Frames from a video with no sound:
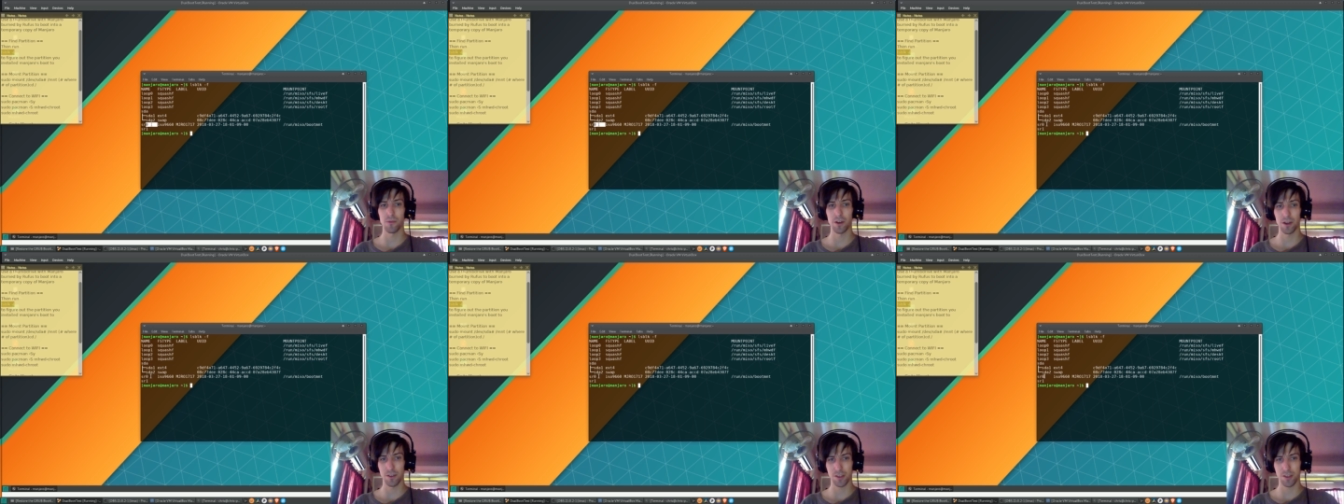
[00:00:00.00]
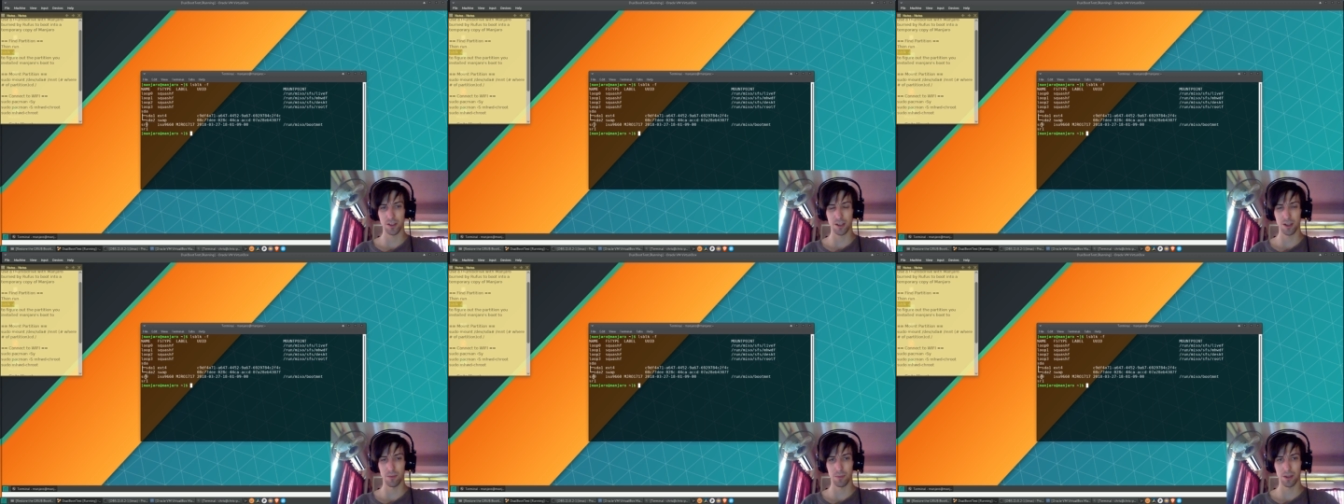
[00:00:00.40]
Windows is
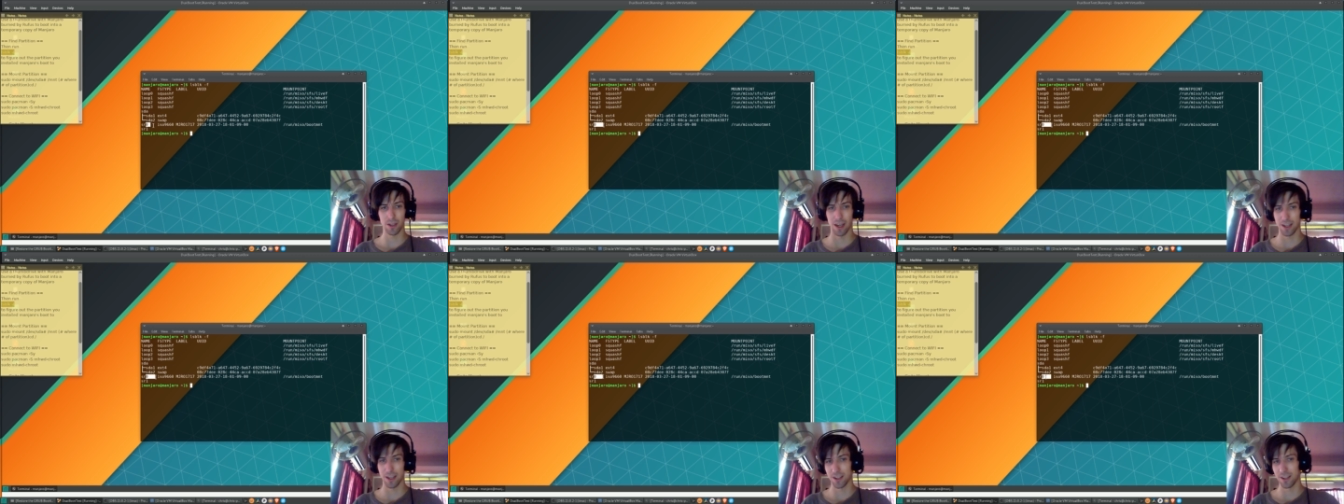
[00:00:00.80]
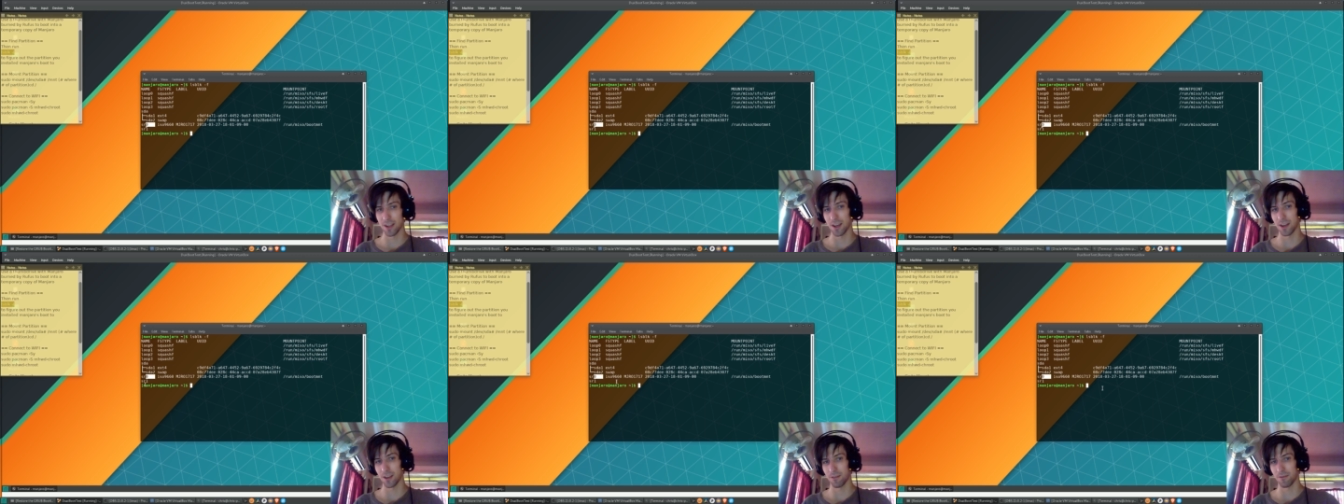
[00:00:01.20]
going to be
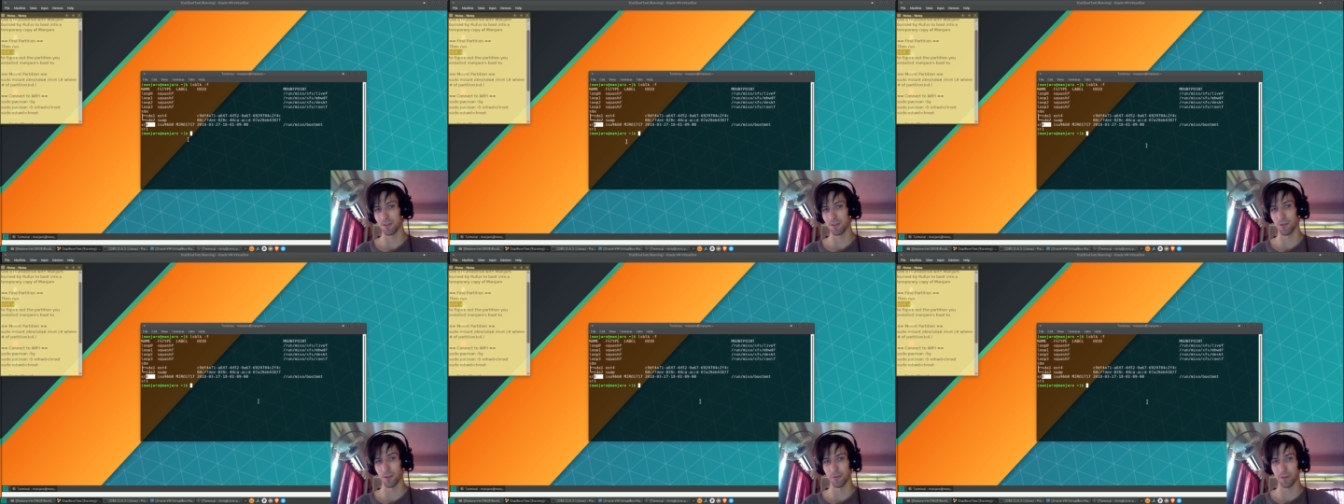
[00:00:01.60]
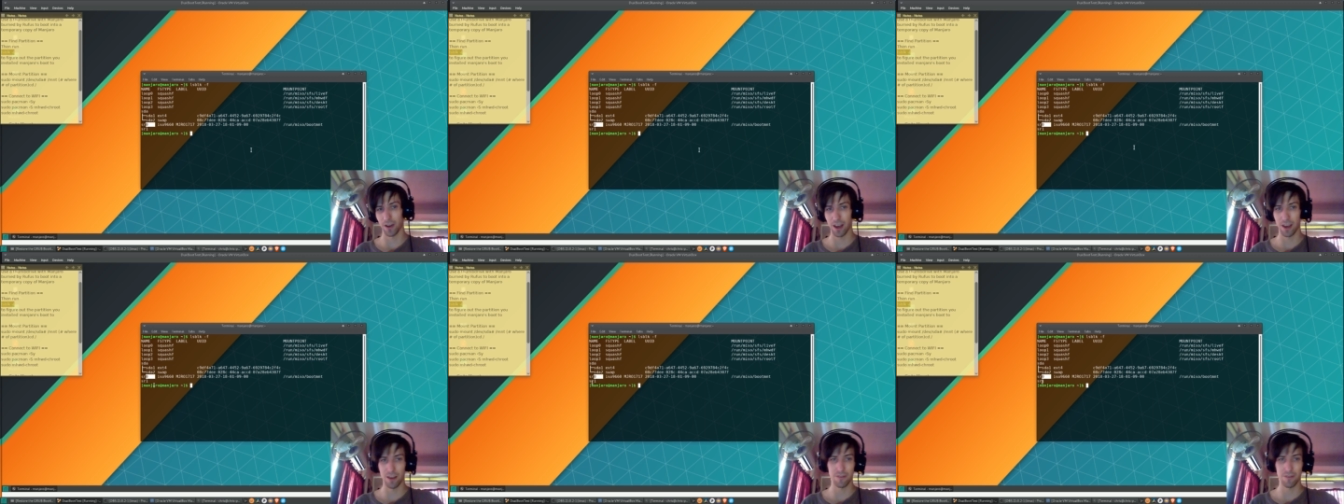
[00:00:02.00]
SDA
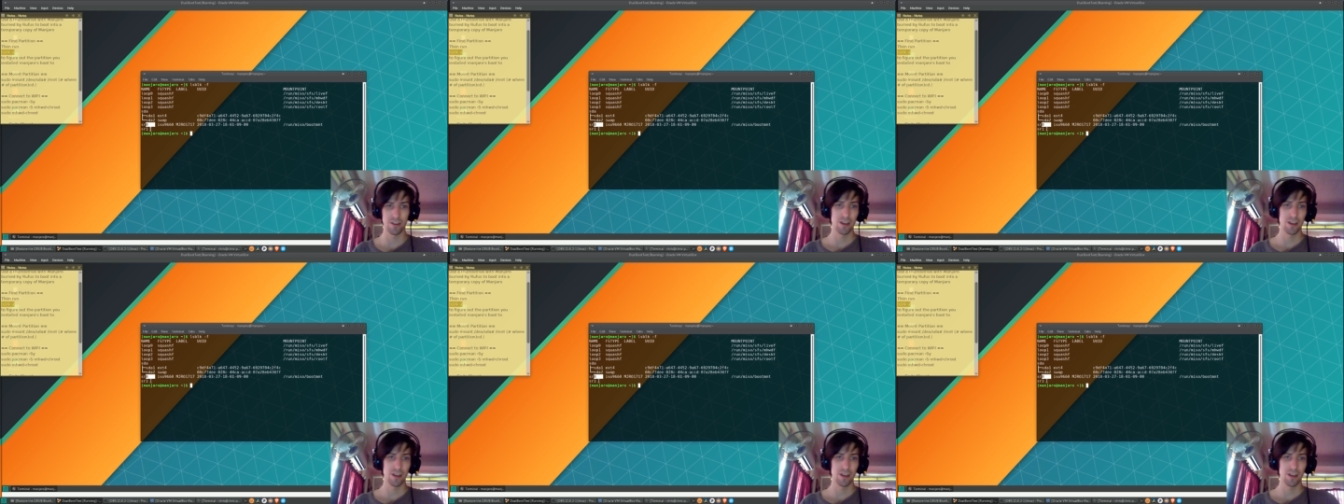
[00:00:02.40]
345